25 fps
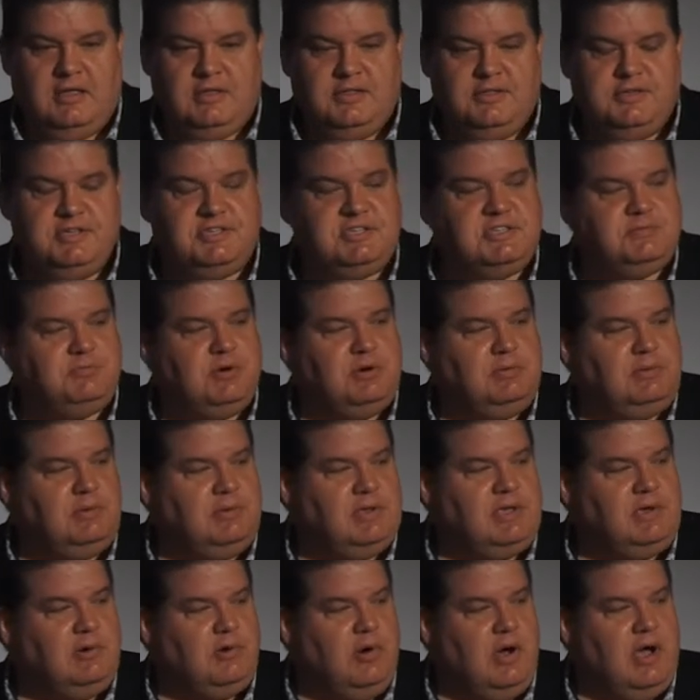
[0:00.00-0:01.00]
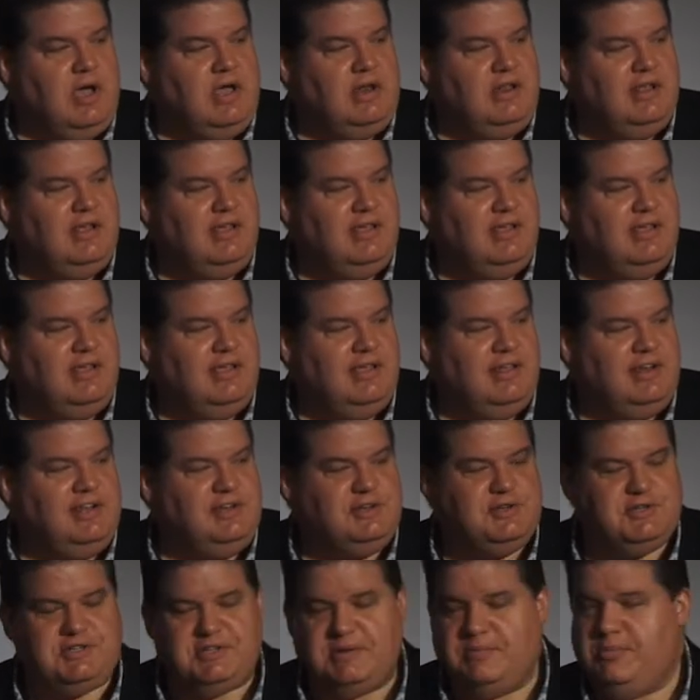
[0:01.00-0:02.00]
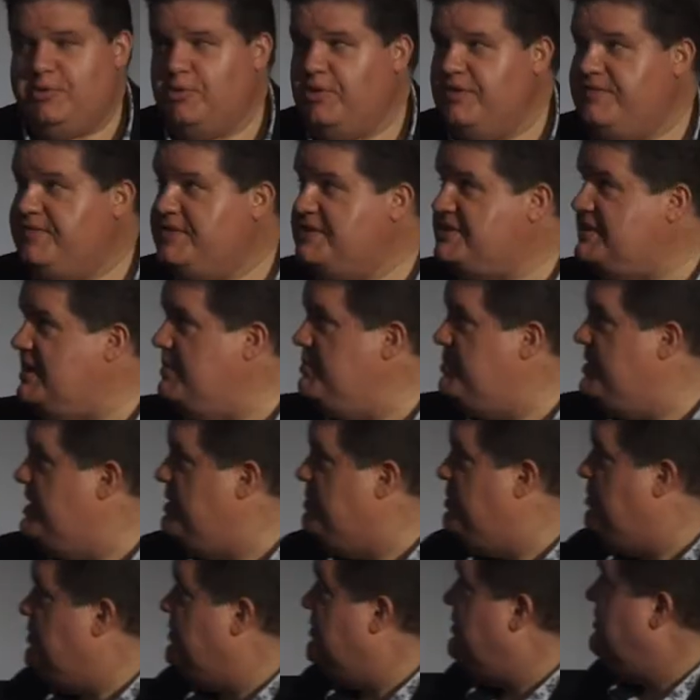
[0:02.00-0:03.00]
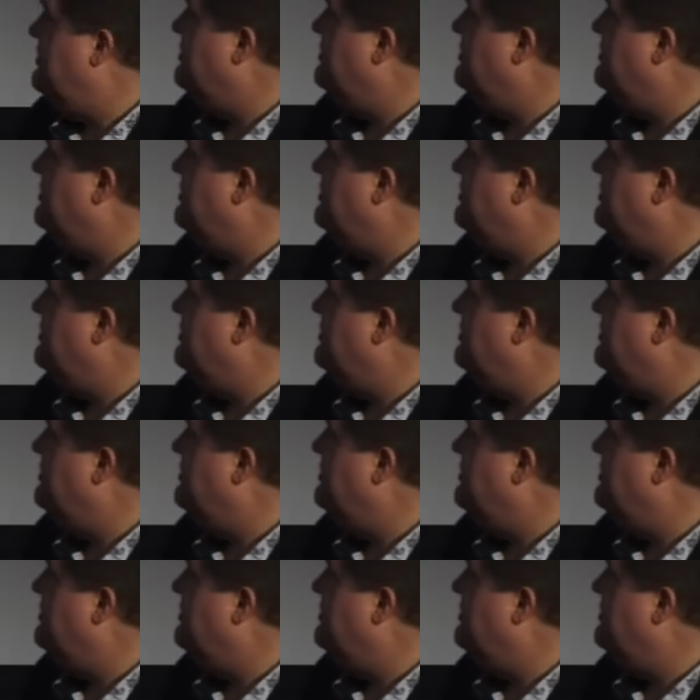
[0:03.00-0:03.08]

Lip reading: This is probably quite an interesting point for some people.